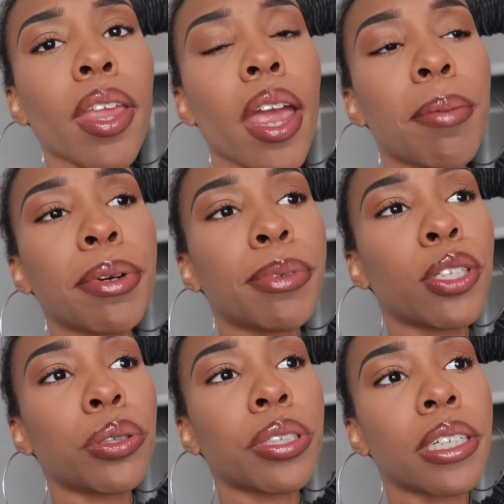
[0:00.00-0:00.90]
I'm going to
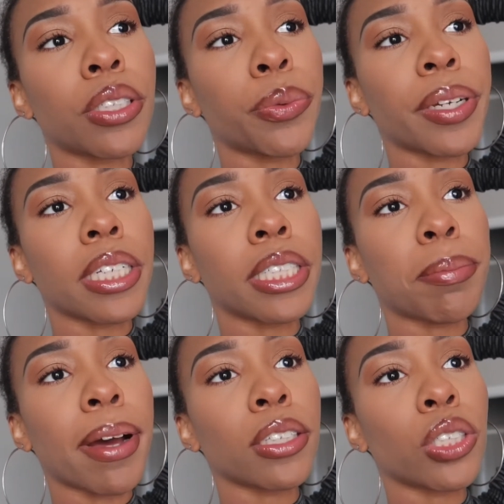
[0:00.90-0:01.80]
be doing a
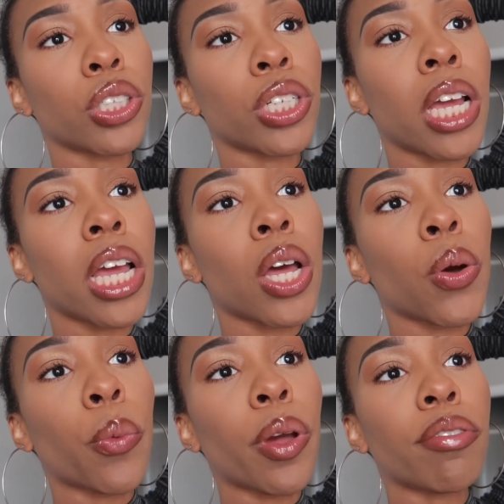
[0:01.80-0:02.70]
sponsored
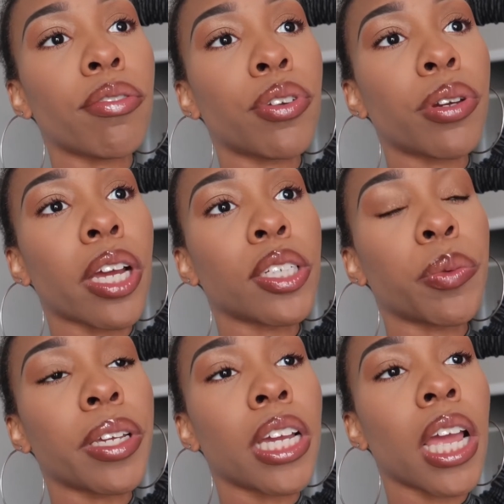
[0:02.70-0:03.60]
wig review next
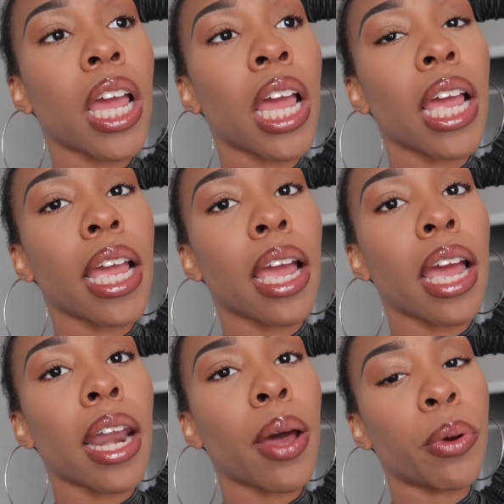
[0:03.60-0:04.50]
week,
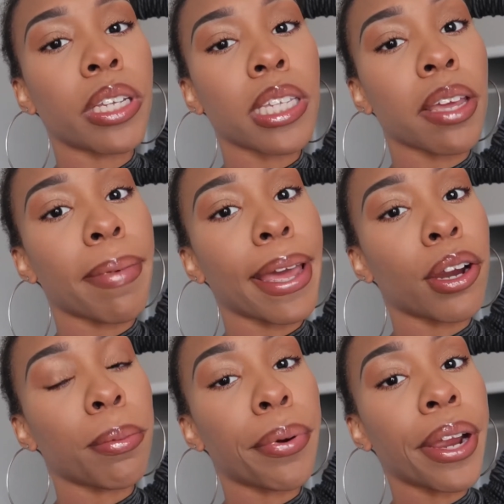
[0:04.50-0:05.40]
and I wanted to give my
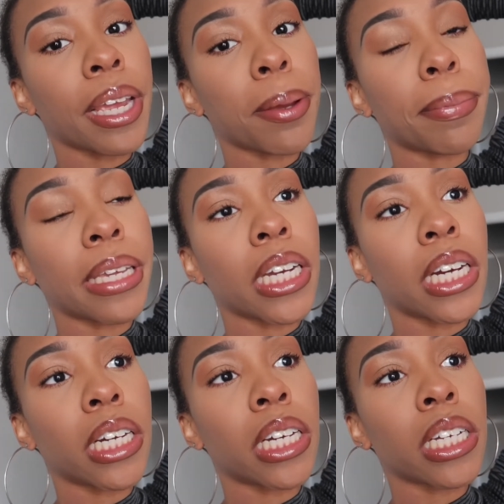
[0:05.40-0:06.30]
hair a break
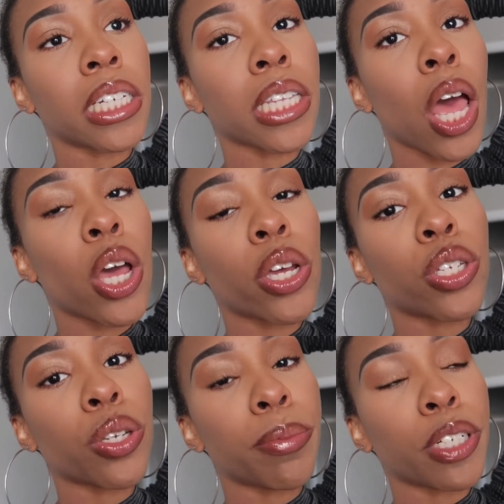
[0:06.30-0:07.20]
because
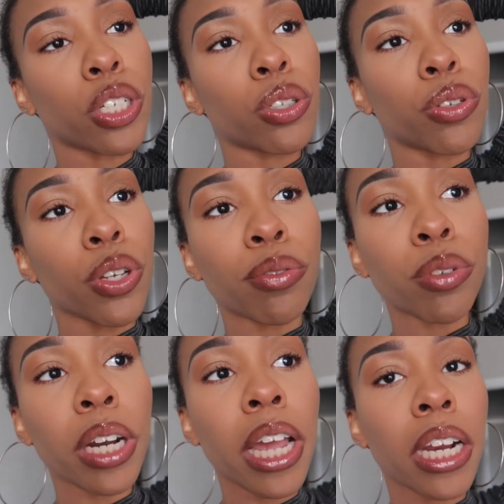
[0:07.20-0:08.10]
too much glue on your
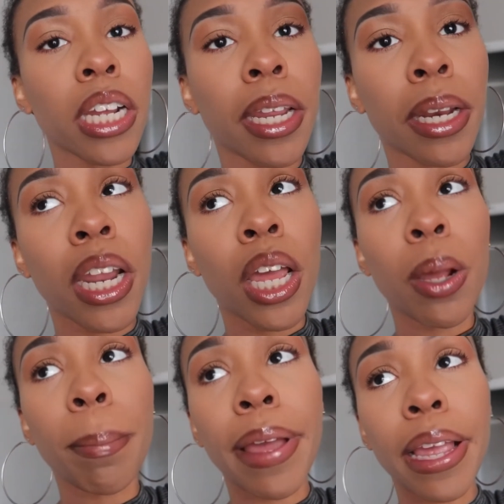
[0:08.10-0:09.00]
forehead can
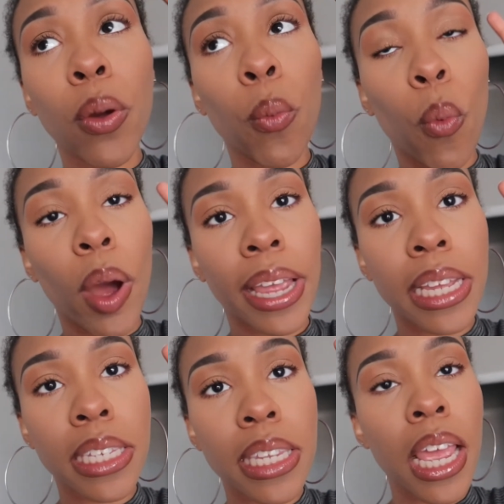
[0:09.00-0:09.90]
make it
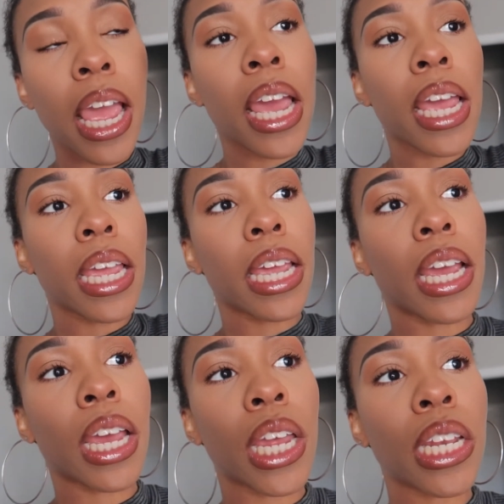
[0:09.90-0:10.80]
white,
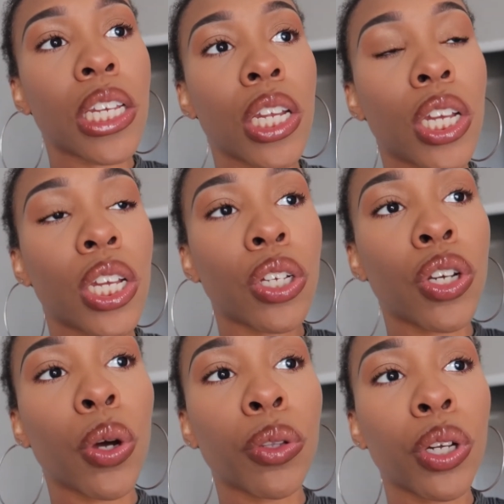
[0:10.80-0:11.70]
and you
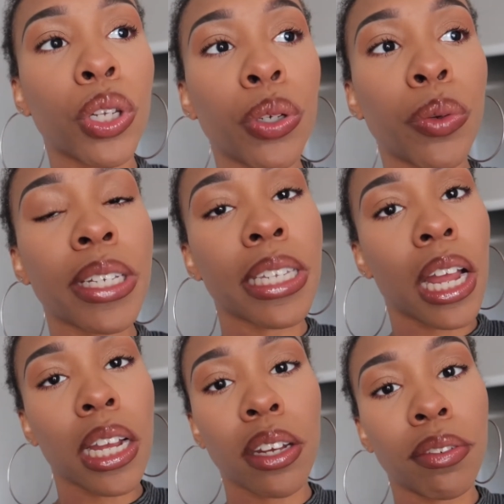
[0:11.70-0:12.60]
know, the glue is
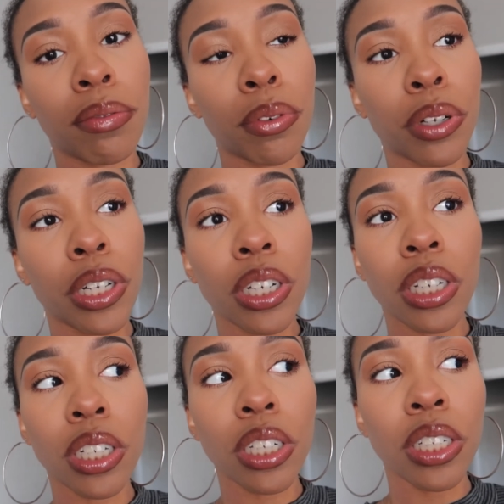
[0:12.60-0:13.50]
not good for
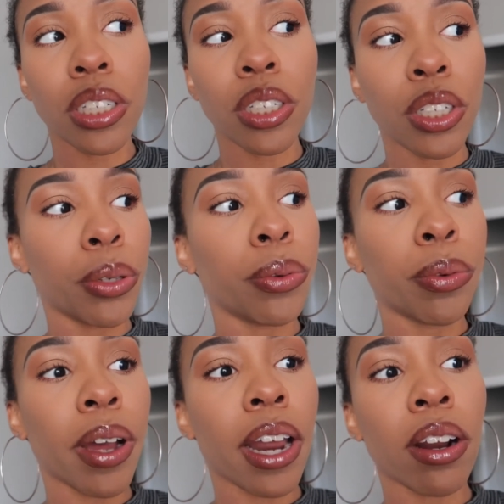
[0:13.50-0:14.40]

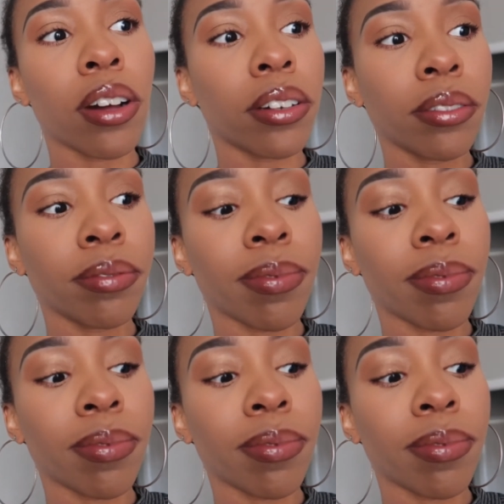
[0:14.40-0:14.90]
you at all.